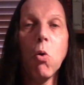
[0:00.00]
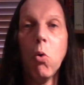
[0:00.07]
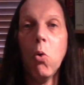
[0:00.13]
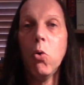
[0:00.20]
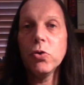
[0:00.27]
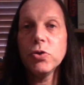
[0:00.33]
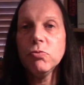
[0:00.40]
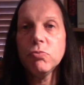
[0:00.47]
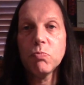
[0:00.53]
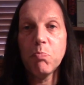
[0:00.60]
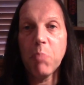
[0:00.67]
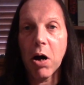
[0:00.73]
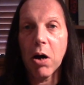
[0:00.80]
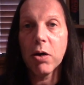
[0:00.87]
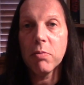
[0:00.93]
or you
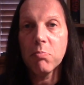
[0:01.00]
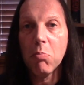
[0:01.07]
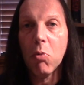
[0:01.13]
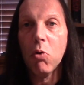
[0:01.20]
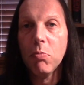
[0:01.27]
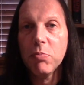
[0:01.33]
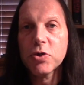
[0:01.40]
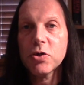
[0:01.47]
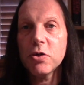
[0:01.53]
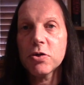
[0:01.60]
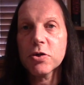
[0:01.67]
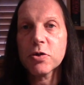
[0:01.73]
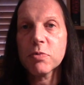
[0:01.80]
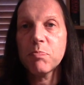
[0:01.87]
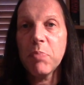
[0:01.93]
buy more
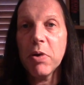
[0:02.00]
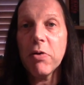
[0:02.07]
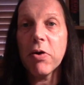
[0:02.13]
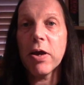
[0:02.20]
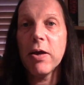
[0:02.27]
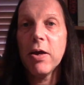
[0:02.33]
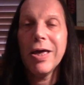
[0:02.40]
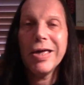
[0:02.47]
mature spirit.